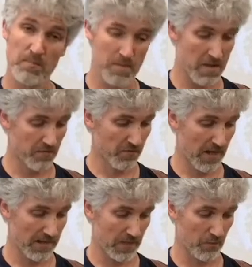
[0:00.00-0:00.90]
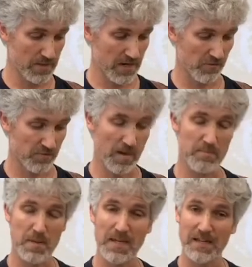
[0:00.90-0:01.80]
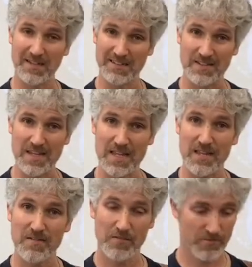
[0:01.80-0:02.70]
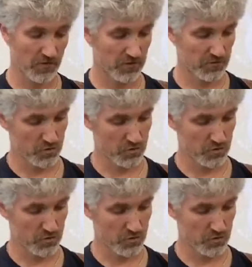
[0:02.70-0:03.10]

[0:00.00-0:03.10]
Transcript: B flat, gotta reach out with my pinky to D, first